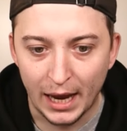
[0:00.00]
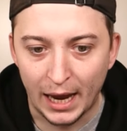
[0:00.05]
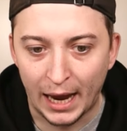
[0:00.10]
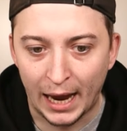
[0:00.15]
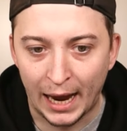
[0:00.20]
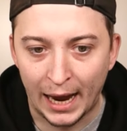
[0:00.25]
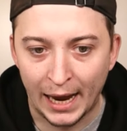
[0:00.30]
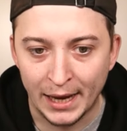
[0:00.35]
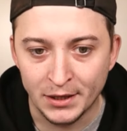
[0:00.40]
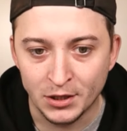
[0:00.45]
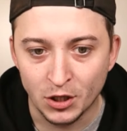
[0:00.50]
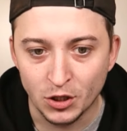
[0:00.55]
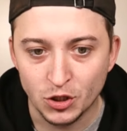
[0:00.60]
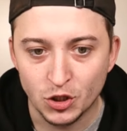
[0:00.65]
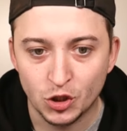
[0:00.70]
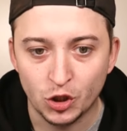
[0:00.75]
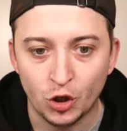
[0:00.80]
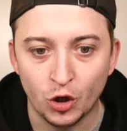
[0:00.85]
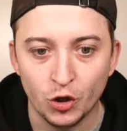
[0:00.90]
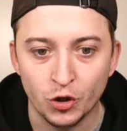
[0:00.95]
and
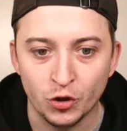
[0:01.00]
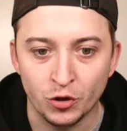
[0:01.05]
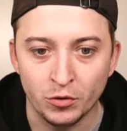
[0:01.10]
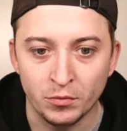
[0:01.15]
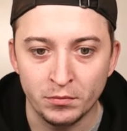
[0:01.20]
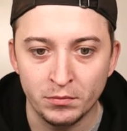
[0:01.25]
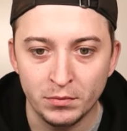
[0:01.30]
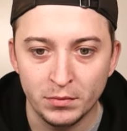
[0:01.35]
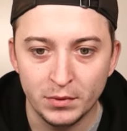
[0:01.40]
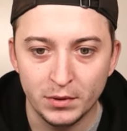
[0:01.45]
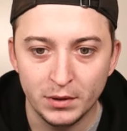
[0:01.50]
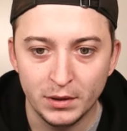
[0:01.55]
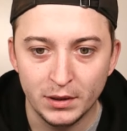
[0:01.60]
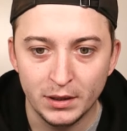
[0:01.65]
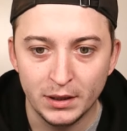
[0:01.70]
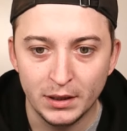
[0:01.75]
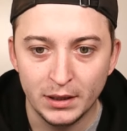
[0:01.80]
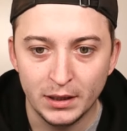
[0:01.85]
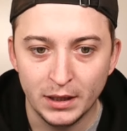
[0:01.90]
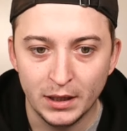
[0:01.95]
Tottenham
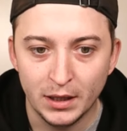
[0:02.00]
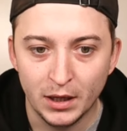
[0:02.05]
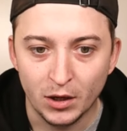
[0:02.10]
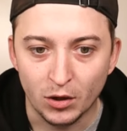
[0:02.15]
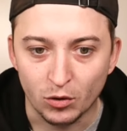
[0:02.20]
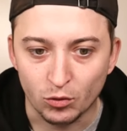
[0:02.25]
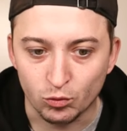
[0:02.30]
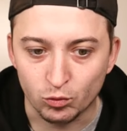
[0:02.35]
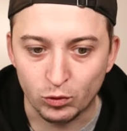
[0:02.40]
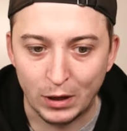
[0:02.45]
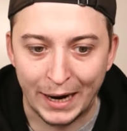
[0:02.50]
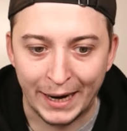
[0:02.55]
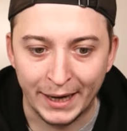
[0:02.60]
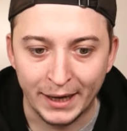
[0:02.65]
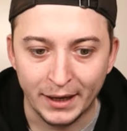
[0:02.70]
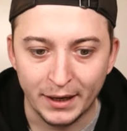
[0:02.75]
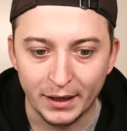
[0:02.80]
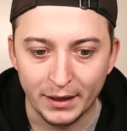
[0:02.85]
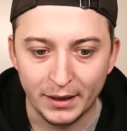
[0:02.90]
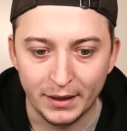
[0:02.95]

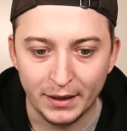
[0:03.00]
rank